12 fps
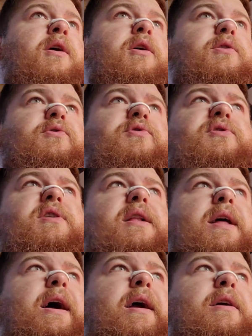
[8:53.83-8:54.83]
Usually,
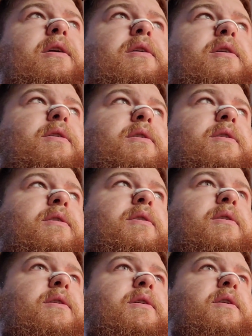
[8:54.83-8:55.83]
like
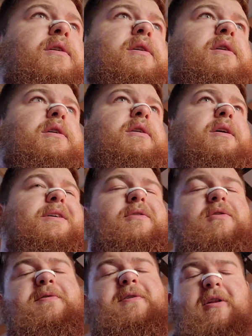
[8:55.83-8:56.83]
you
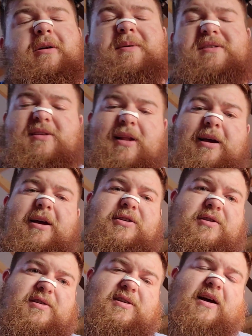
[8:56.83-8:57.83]
do feel a little bit sluggish
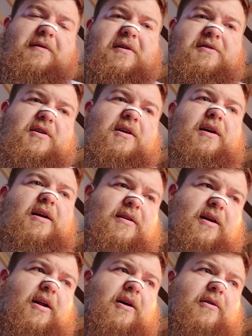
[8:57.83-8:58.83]
and stuff, because you're,
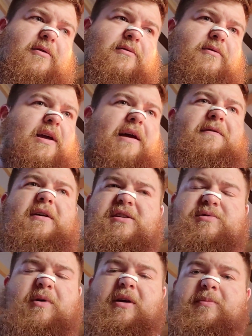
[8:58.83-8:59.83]
you know,
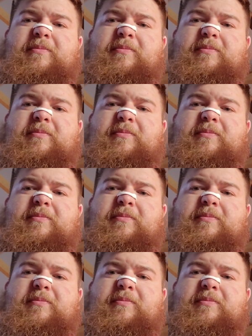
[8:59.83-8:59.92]
heaviest week of